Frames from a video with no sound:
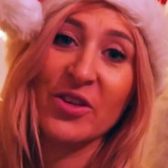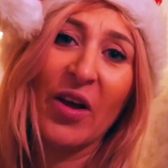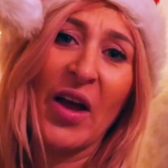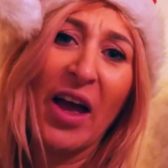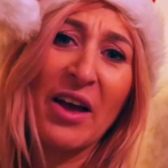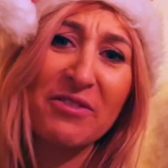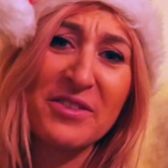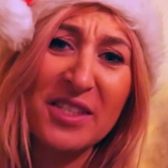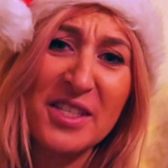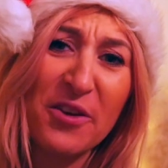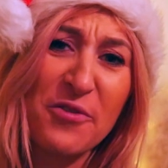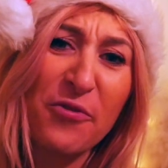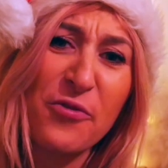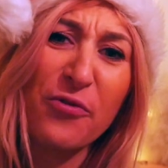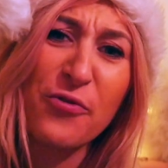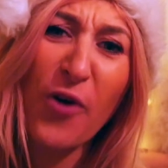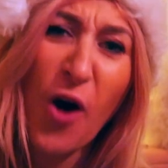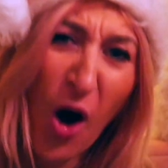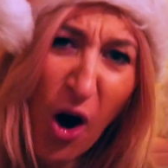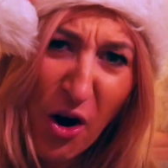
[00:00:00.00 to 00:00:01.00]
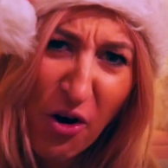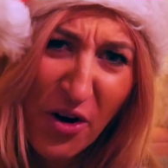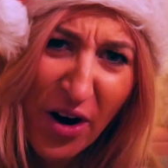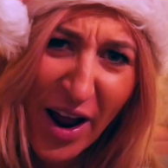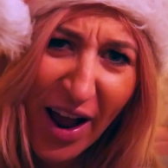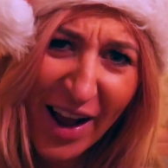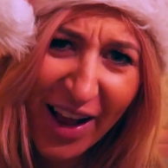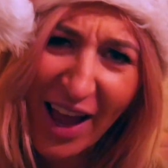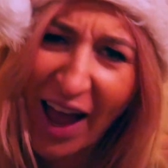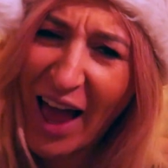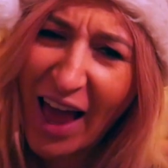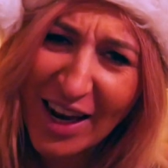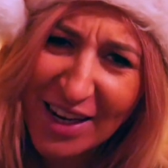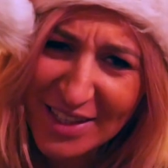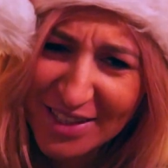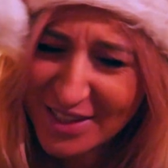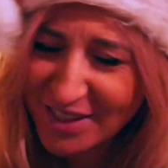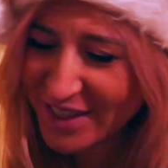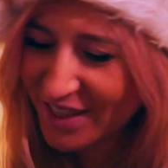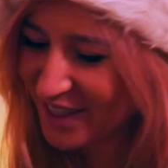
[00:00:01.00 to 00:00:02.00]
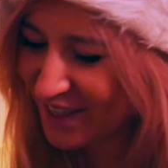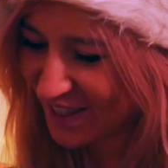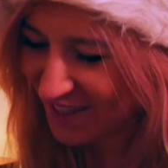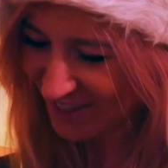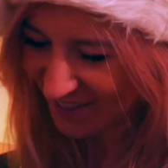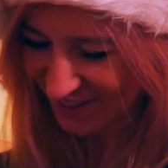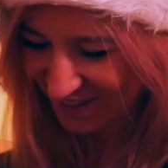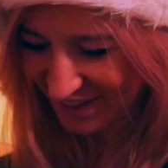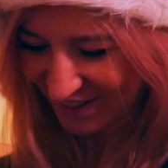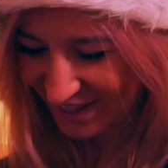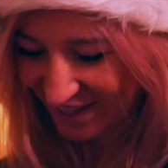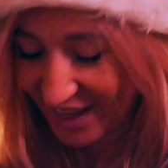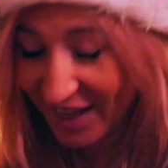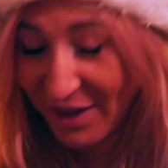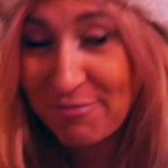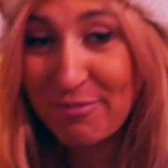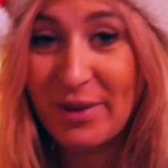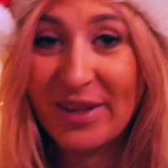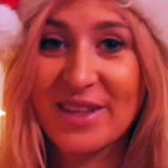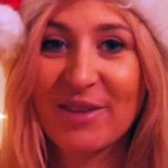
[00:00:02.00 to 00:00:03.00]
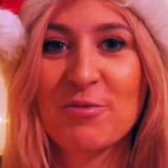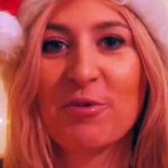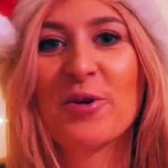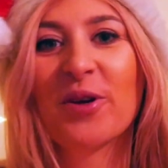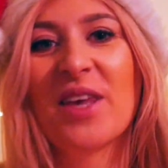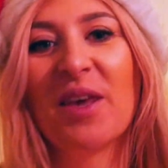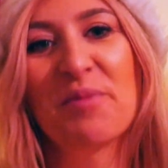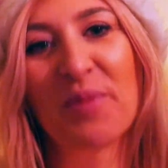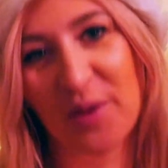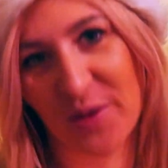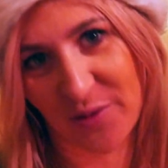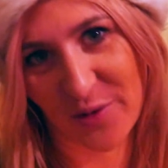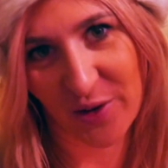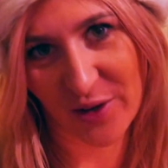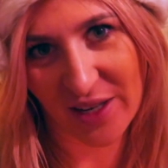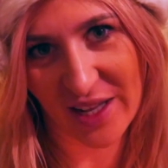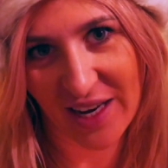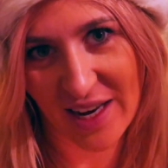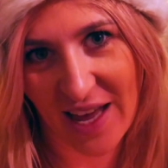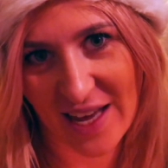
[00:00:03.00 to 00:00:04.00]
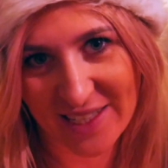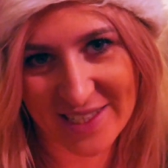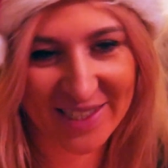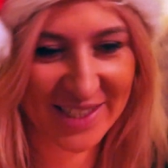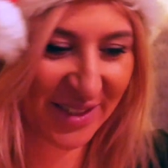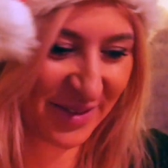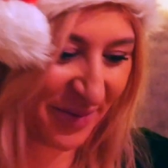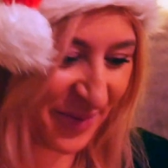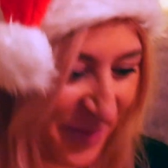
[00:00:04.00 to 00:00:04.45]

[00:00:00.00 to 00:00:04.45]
have Sephora calendar, but we'll keep it for the last.